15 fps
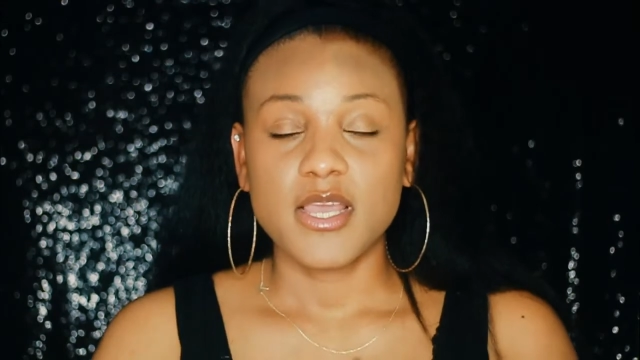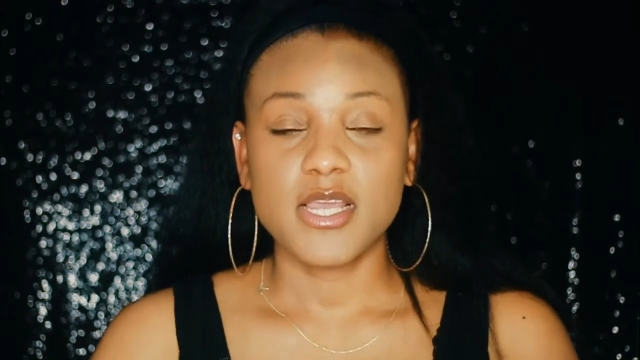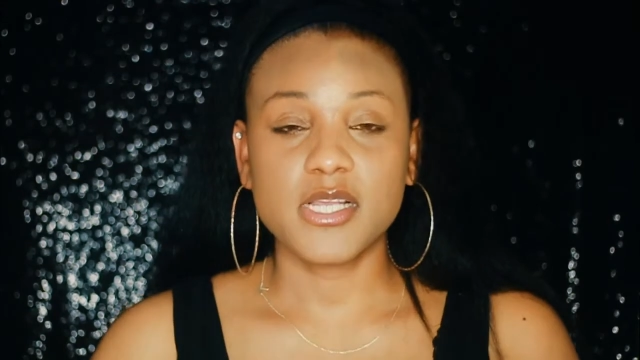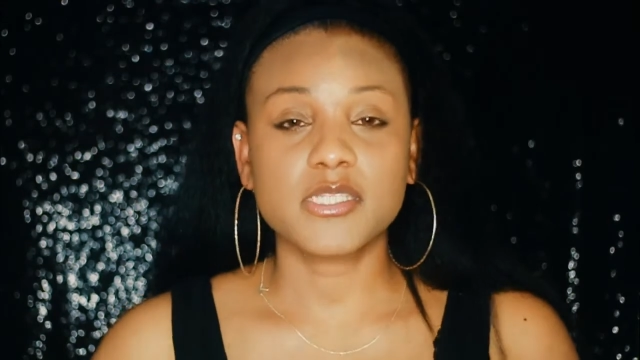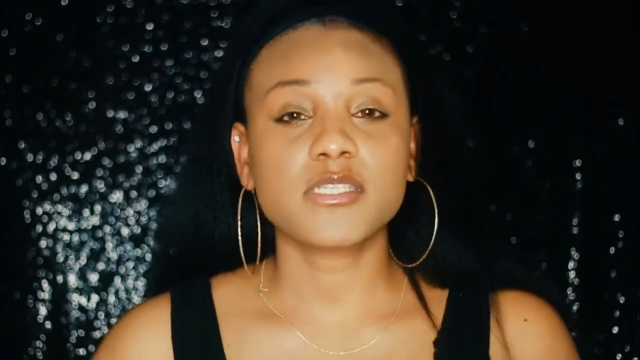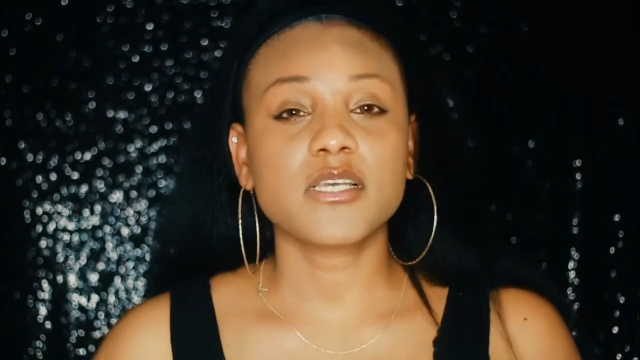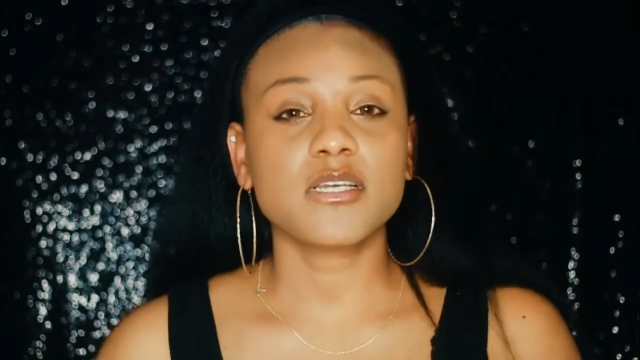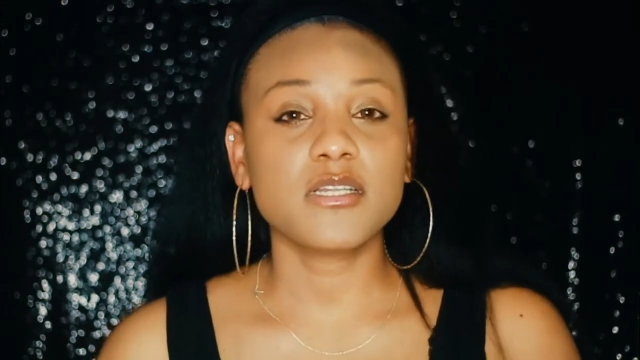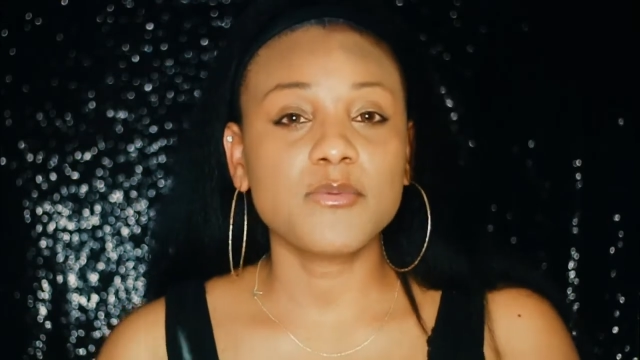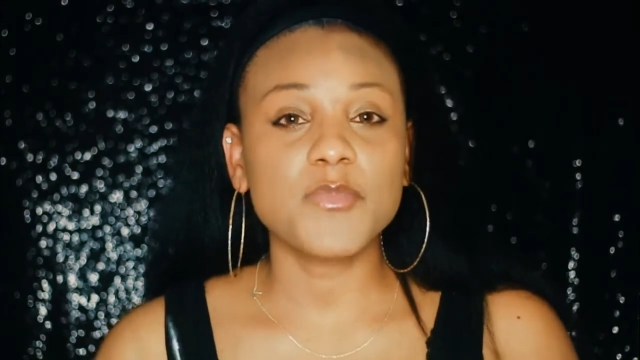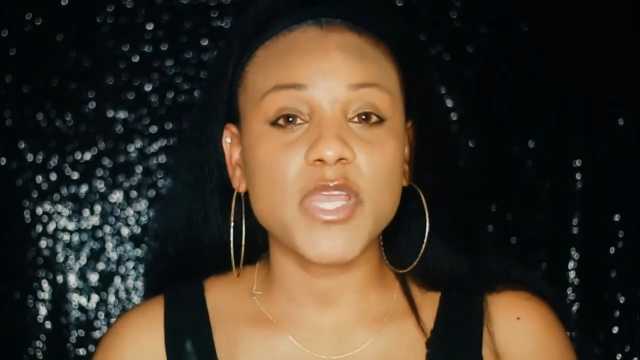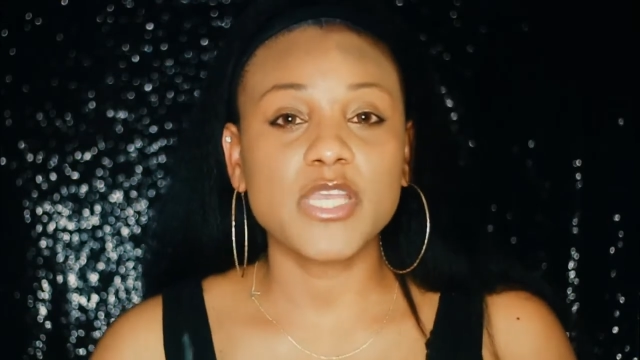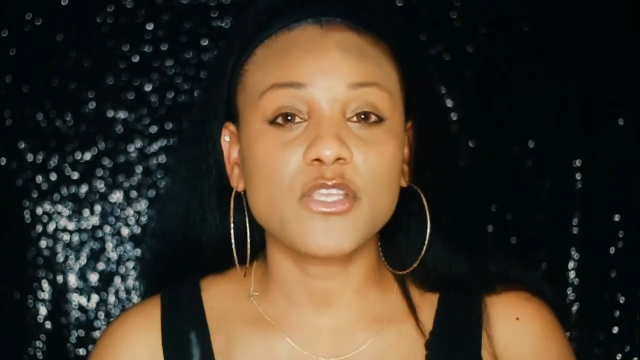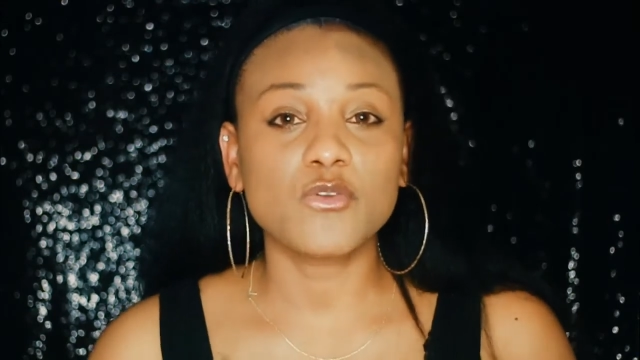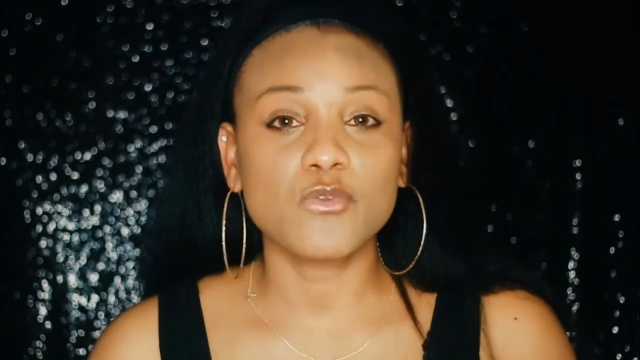it's gonna
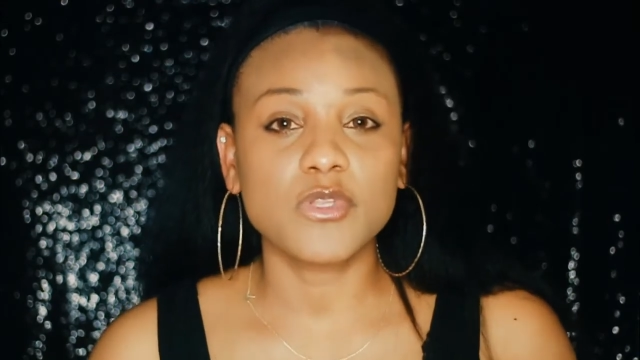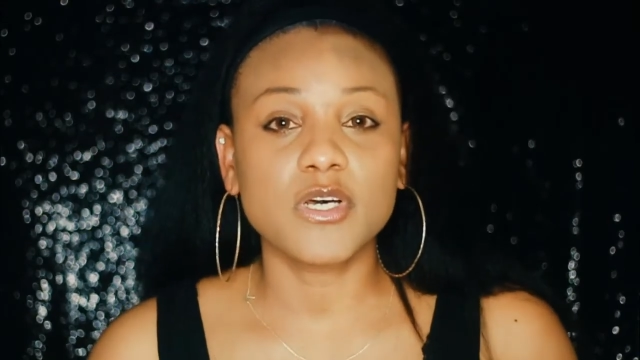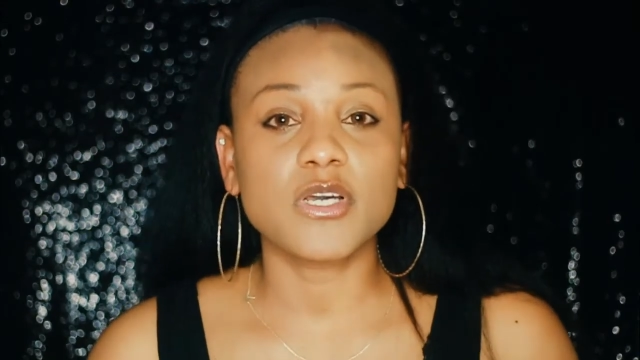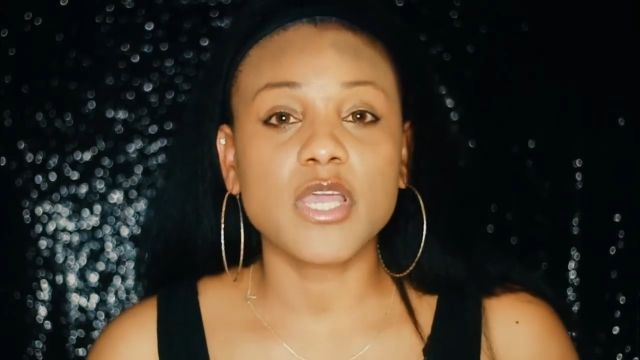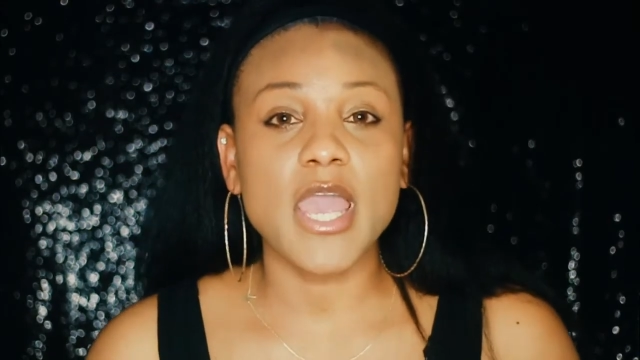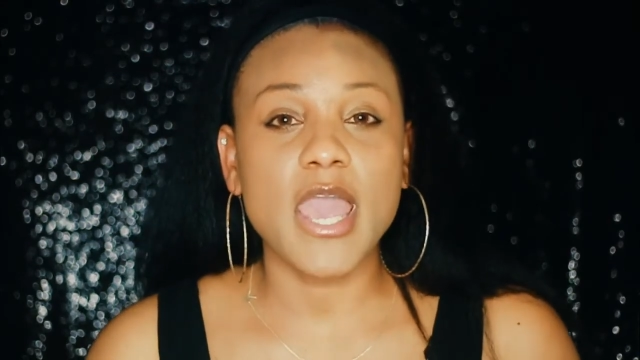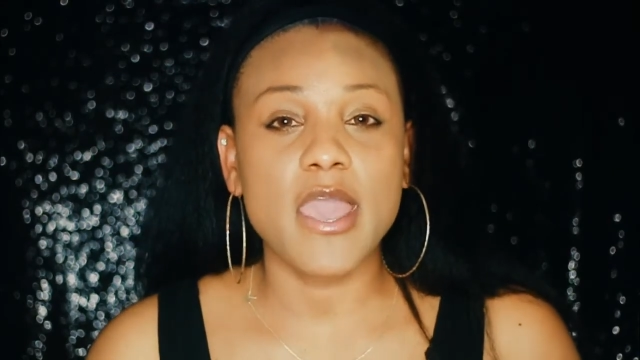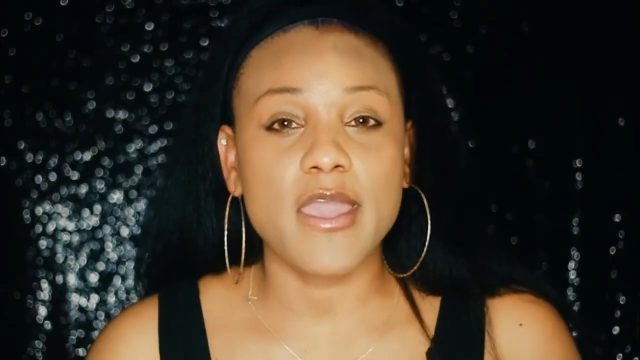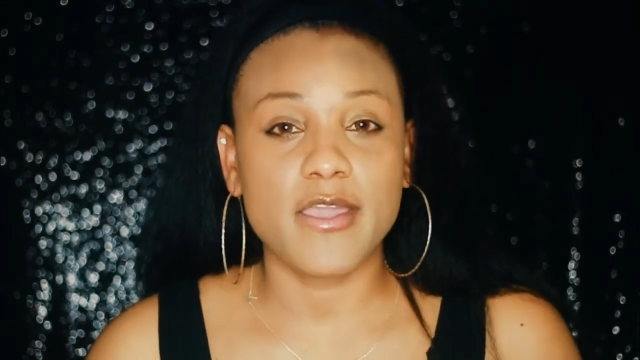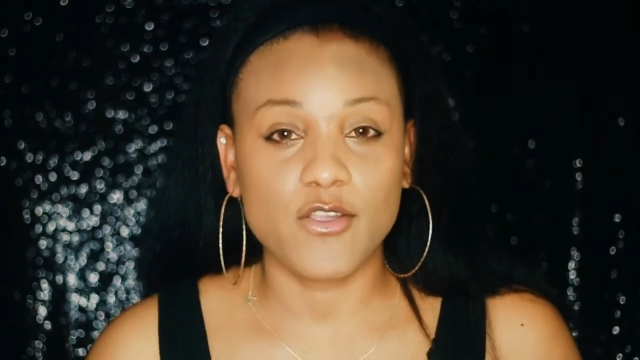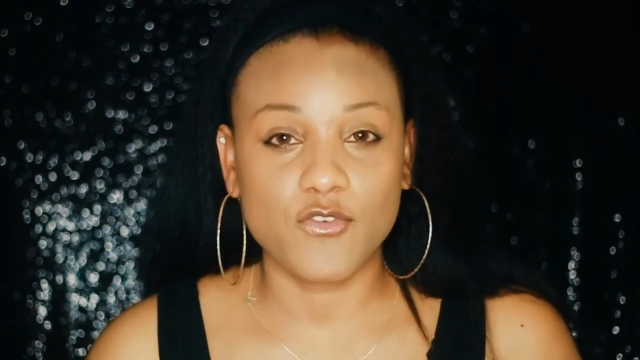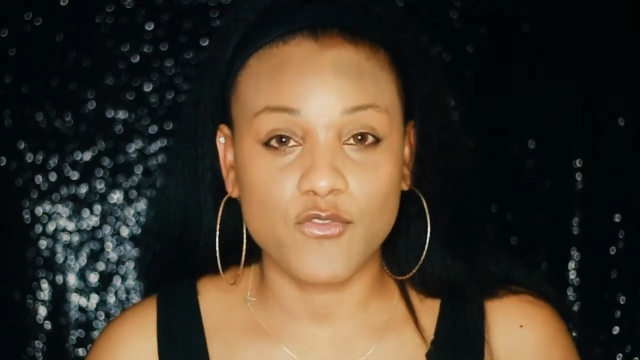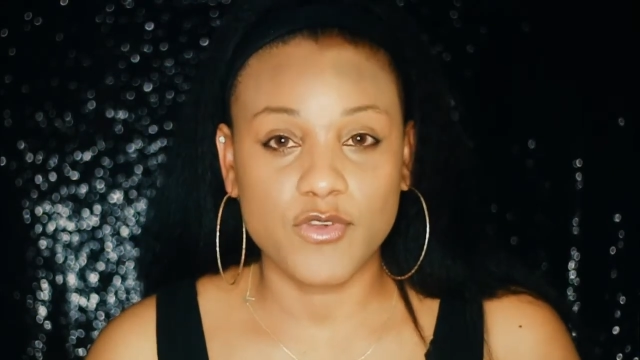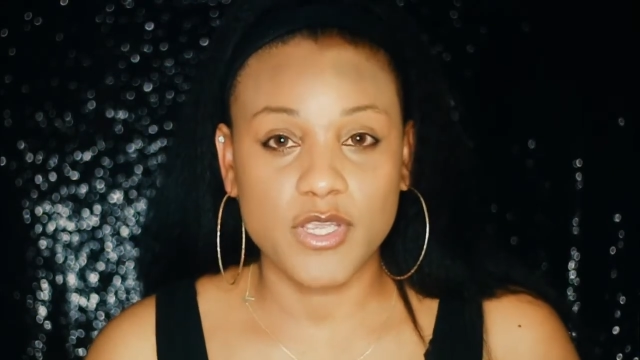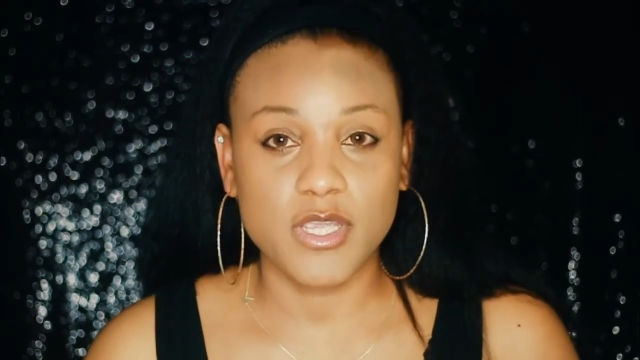make you look
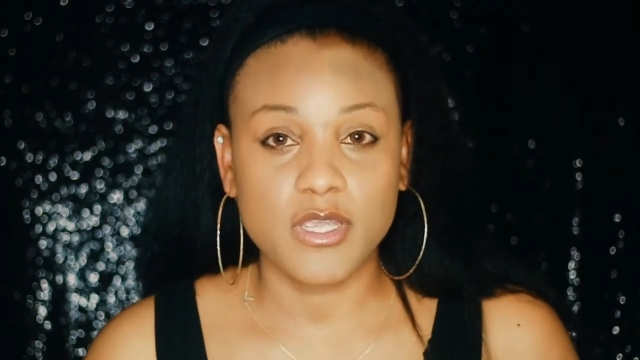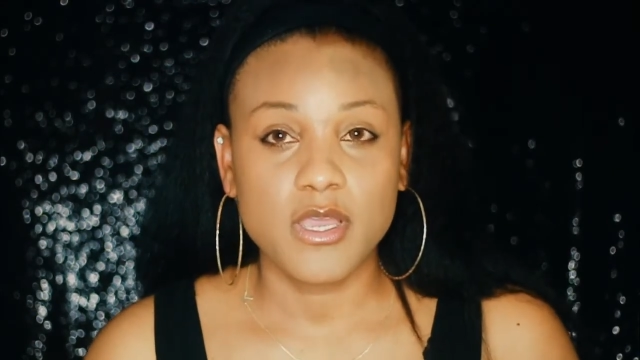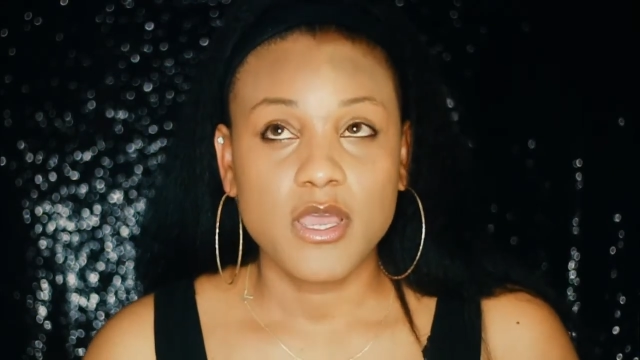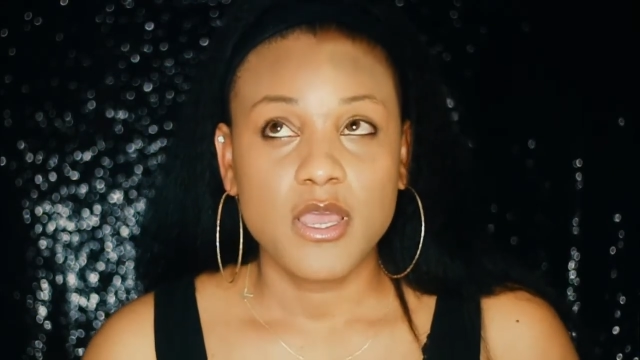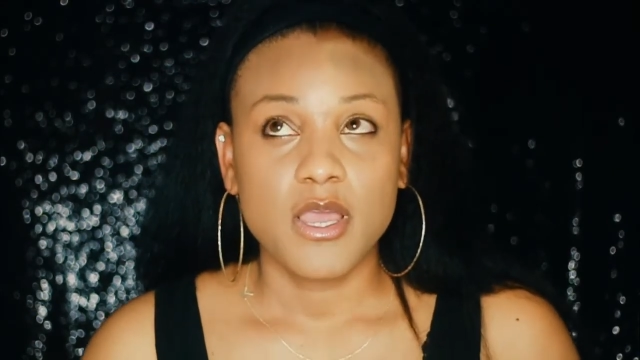angry.